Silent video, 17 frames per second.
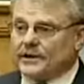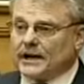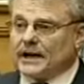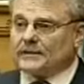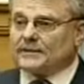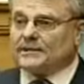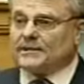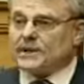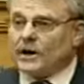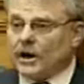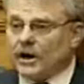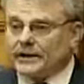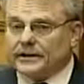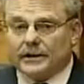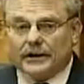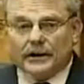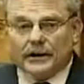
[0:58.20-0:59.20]
on the other
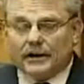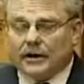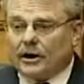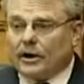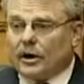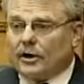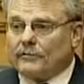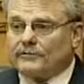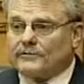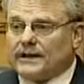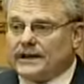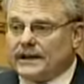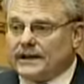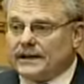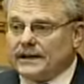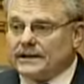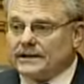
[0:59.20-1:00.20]
side of
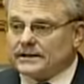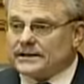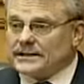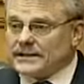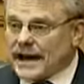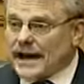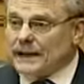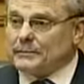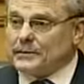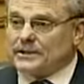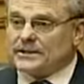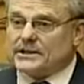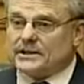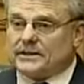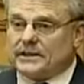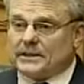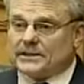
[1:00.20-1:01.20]
the
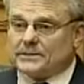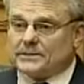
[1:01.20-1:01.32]
statements in the